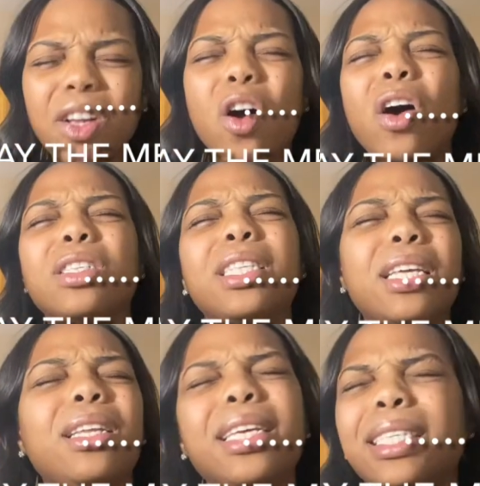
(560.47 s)
caused
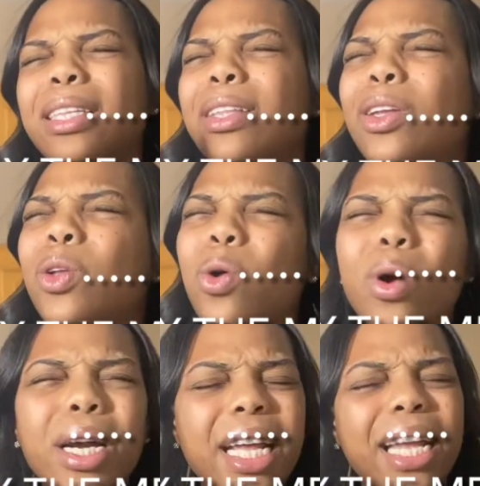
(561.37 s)
it. Listen, the
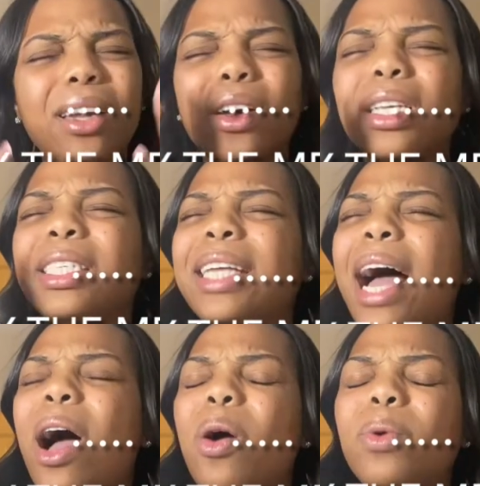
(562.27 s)
Lord, he looks
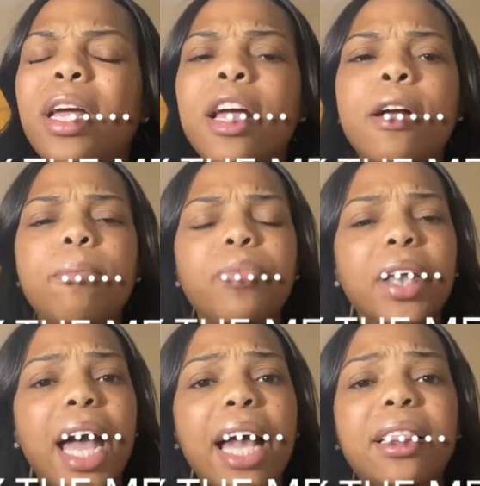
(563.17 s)
down
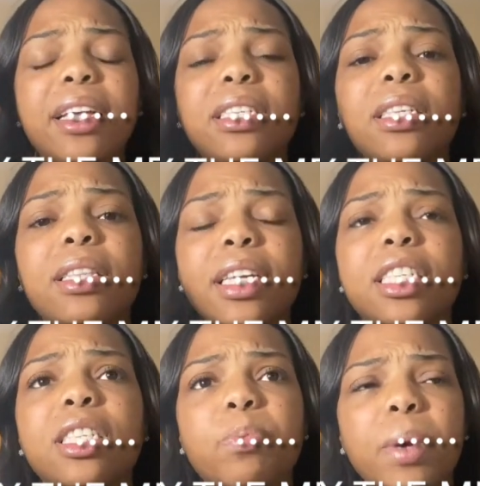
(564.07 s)
at this
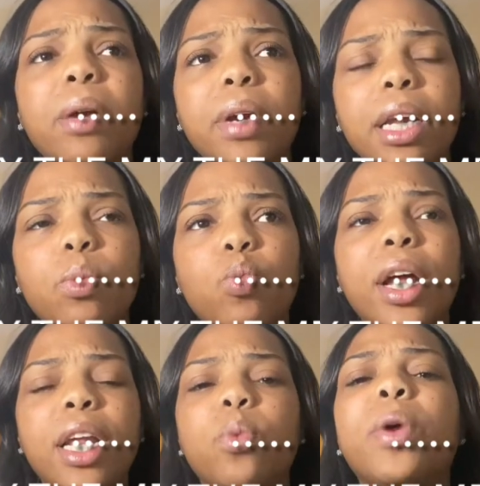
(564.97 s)
spirit
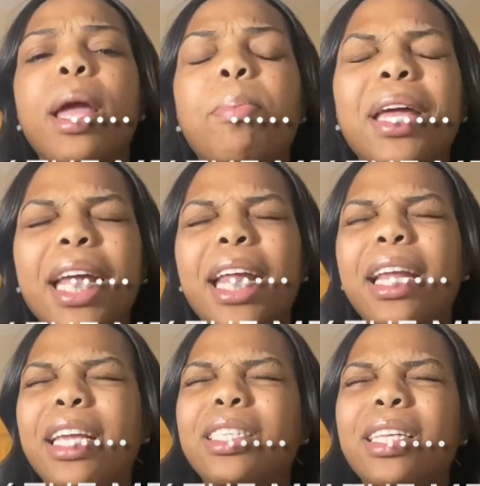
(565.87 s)
running rampant, and
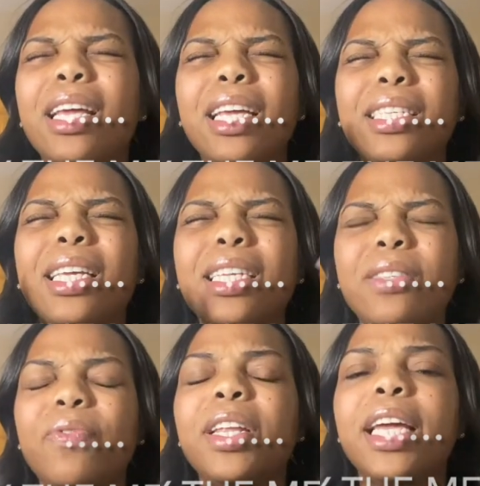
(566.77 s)
he's
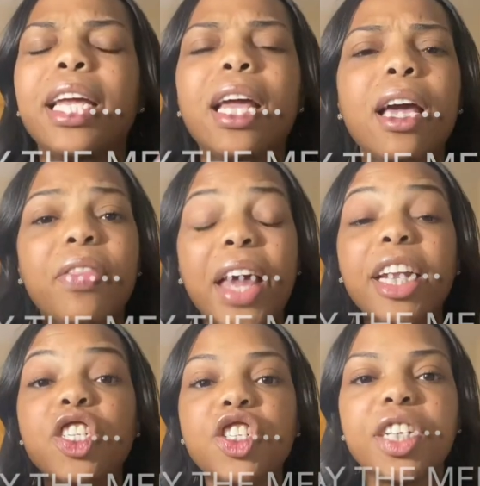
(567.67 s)
feeling that
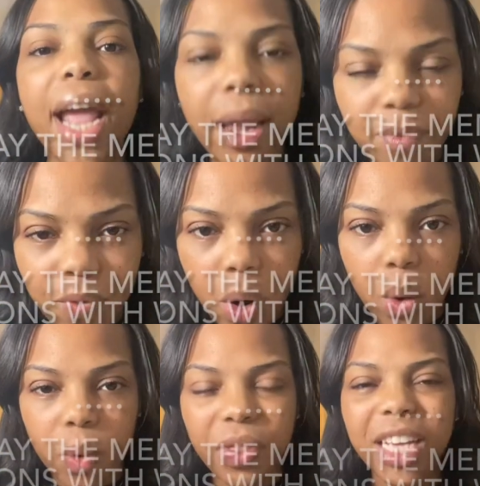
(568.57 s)
it's
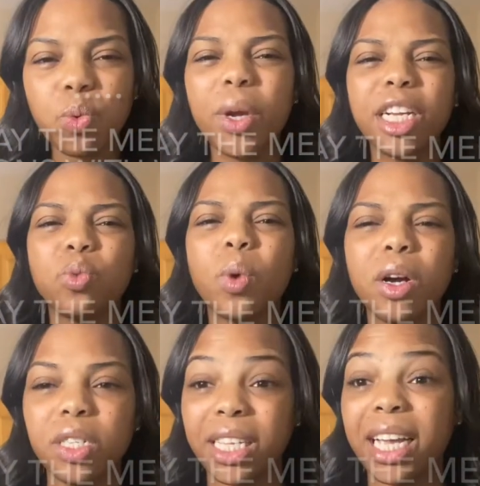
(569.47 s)
shameful. That's what his
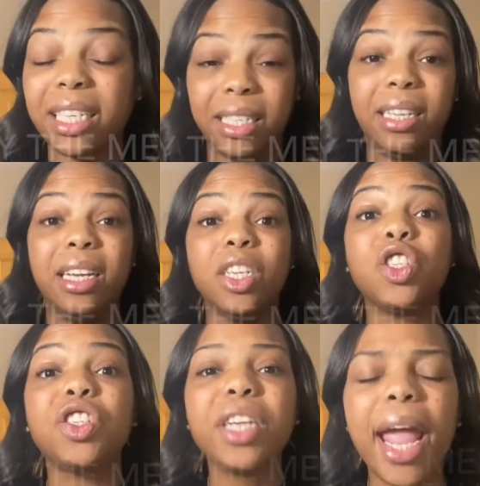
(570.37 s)
word says.
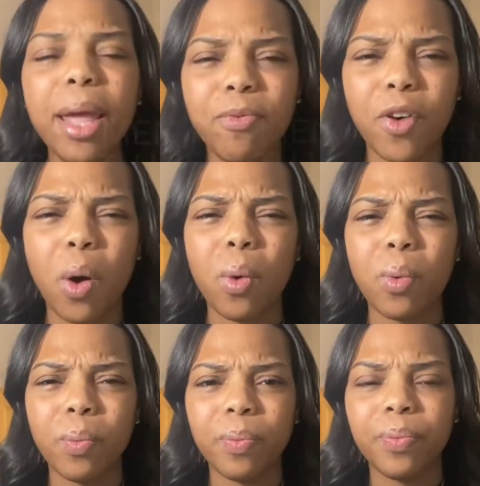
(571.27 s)
Shameful.
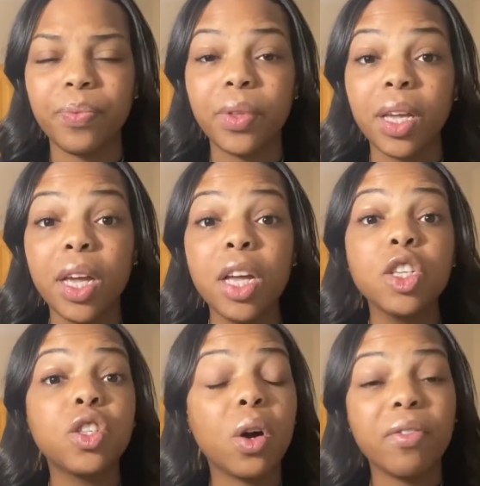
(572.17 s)

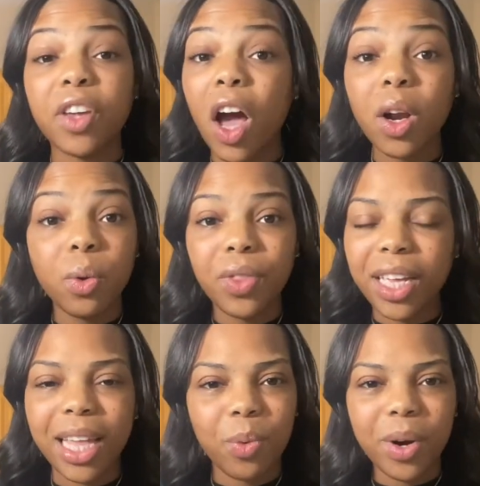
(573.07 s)
So if y'all don't think
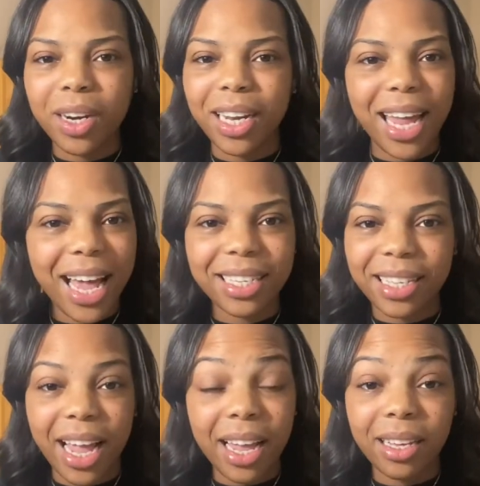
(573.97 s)
that we're in the last
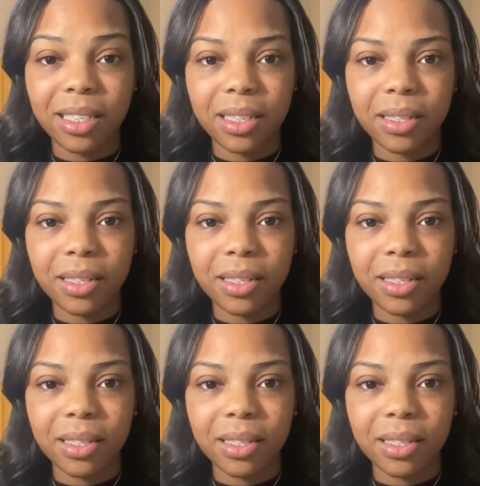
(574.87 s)
days,